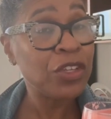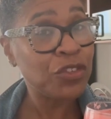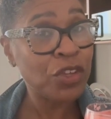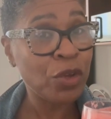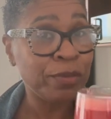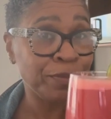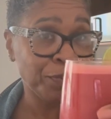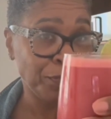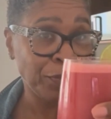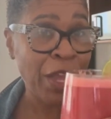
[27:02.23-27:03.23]
So
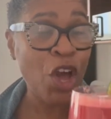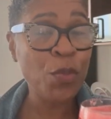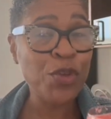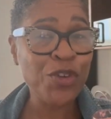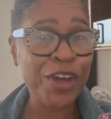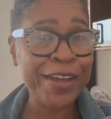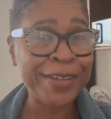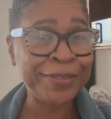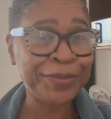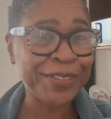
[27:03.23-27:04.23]
I hope you try
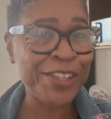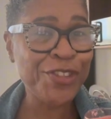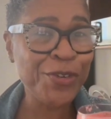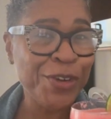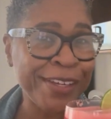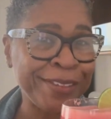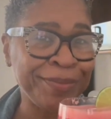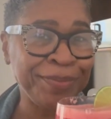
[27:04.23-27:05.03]
it. Enjoy.